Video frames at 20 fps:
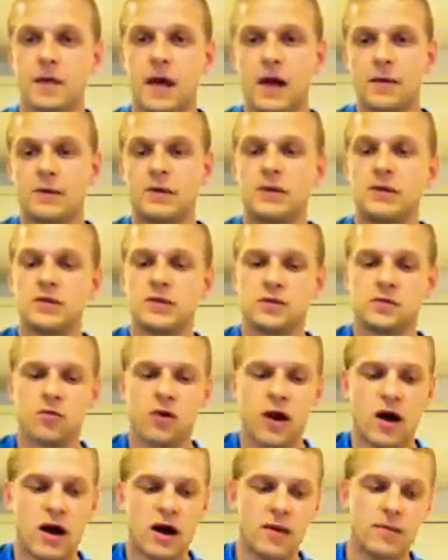I'm going to
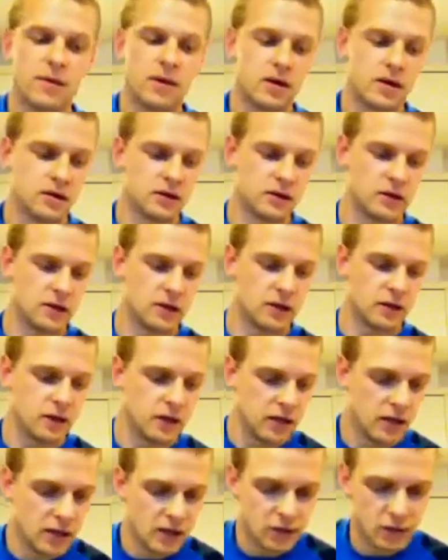describe
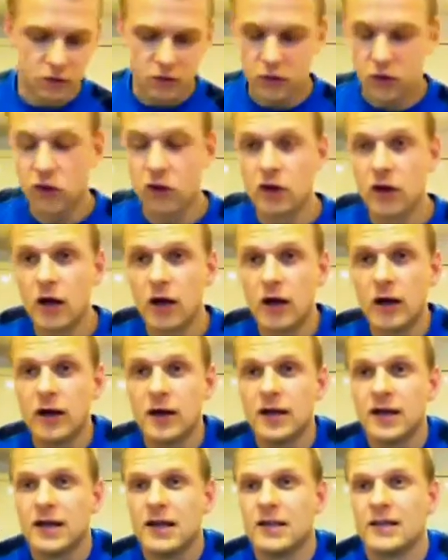the
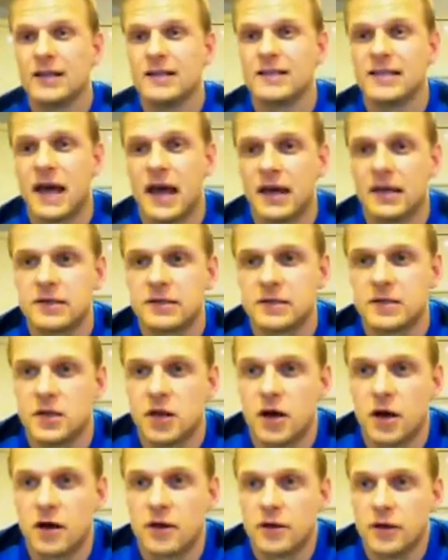colour, the
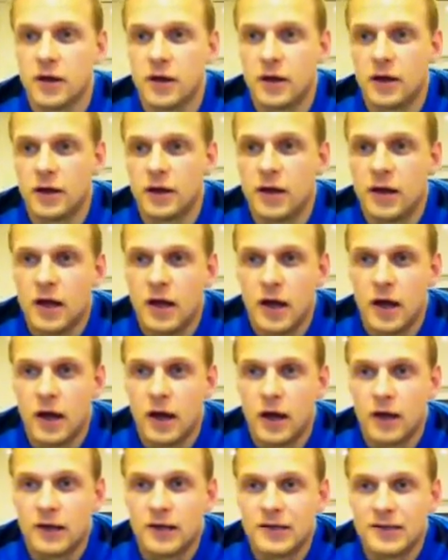texture, the
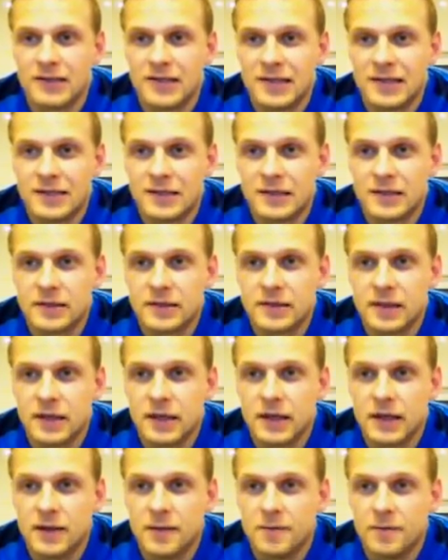
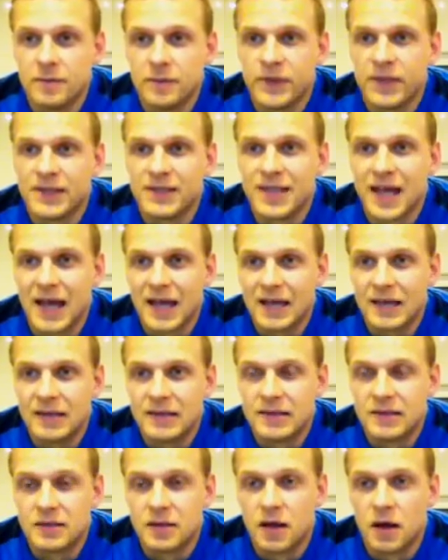consistency, the
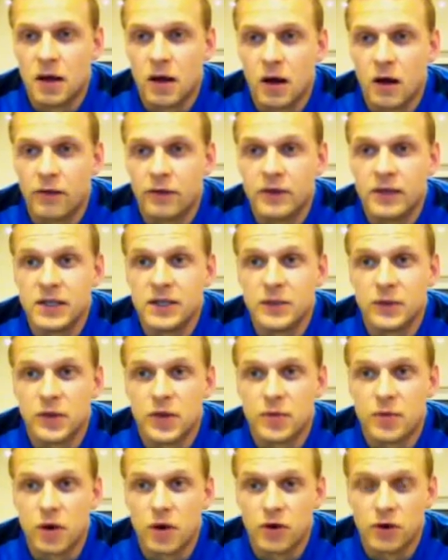taste of each one
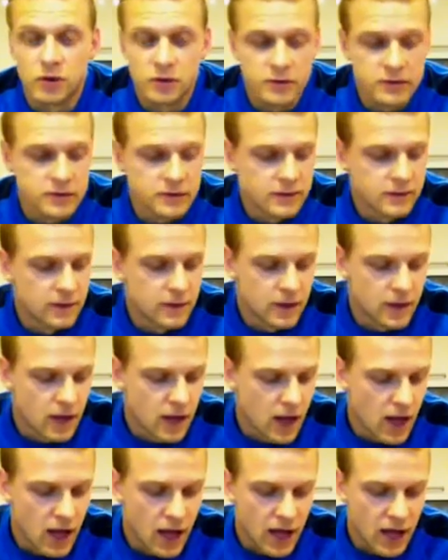of the products,
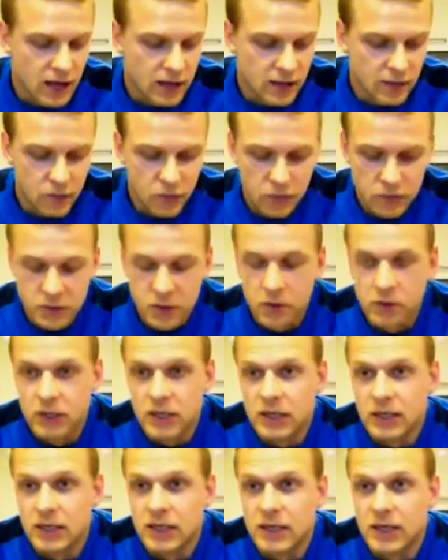and I'm also
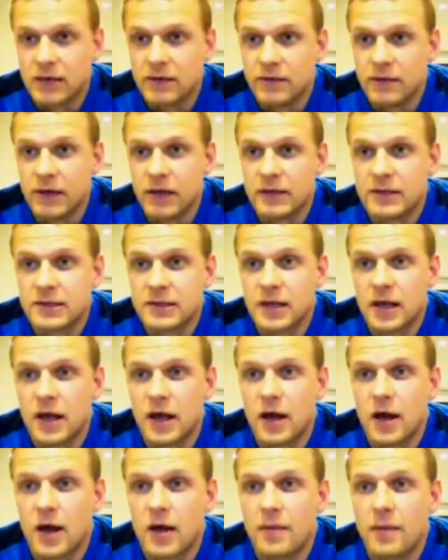going to give it
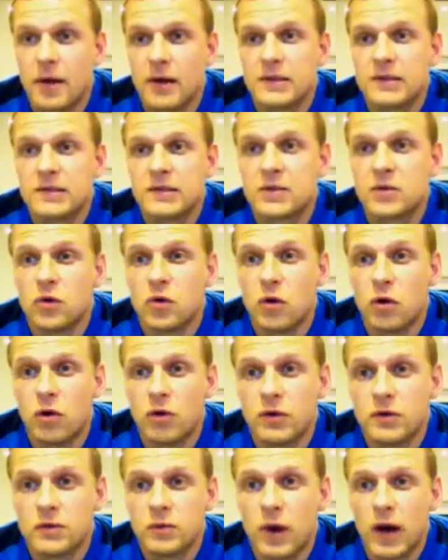a
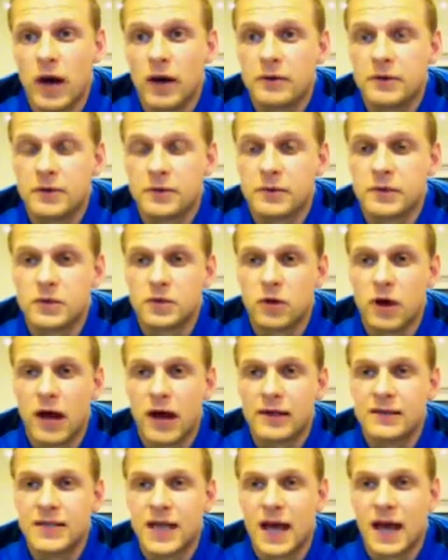score as well. So I'm going to score it
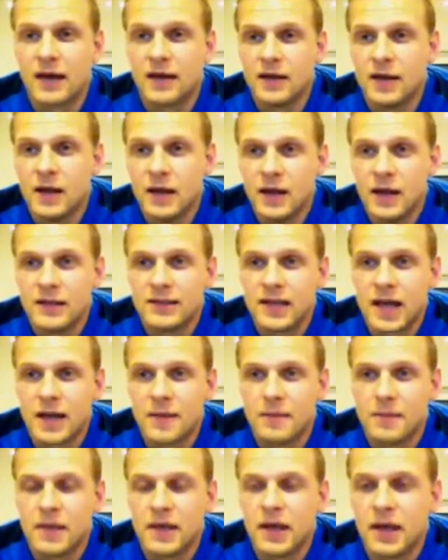out of 10,
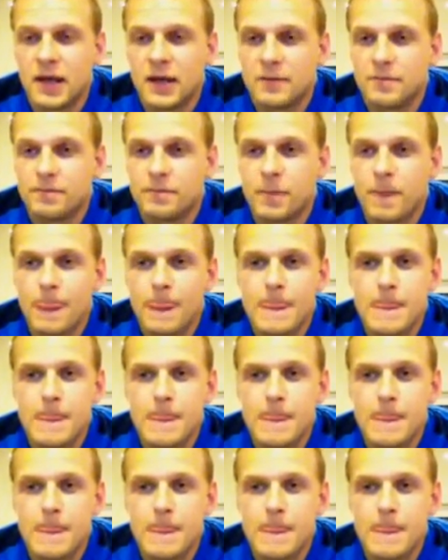10 being